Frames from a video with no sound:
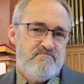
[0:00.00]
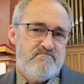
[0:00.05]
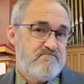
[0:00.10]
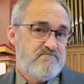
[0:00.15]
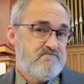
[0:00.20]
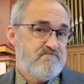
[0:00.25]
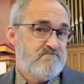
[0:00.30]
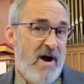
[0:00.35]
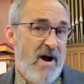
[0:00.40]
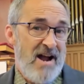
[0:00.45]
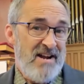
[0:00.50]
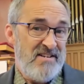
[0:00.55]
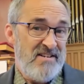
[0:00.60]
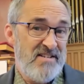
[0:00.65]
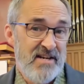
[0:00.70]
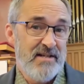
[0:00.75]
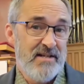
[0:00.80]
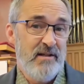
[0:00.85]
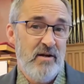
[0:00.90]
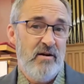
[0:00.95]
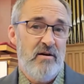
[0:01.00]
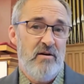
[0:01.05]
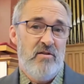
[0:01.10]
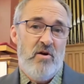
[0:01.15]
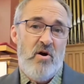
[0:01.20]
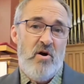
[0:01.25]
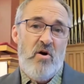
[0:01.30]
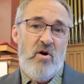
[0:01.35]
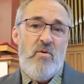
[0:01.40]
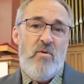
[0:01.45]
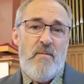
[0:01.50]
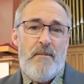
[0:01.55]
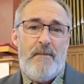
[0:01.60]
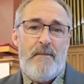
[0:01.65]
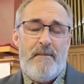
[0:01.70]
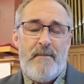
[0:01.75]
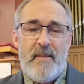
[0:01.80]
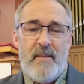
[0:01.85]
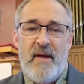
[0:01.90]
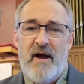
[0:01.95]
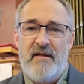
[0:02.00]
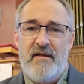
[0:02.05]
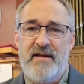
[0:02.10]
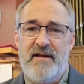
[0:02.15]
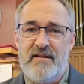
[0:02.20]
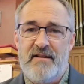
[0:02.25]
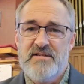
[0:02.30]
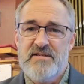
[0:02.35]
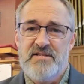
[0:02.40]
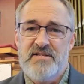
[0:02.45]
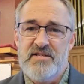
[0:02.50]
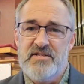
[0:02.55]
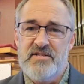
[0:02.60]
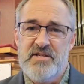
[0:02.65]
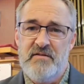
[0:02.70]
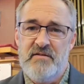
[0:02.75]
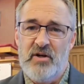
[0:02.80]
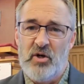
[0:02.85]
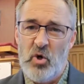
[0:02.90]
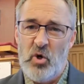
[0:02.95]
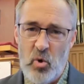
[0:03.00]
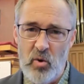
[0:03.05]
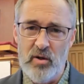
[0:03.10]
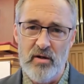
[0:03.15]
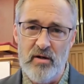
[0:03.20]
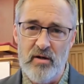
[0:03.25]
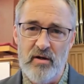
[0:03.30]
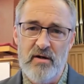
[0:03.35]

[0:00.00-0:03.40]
I did learn, though, I think this is even cooler,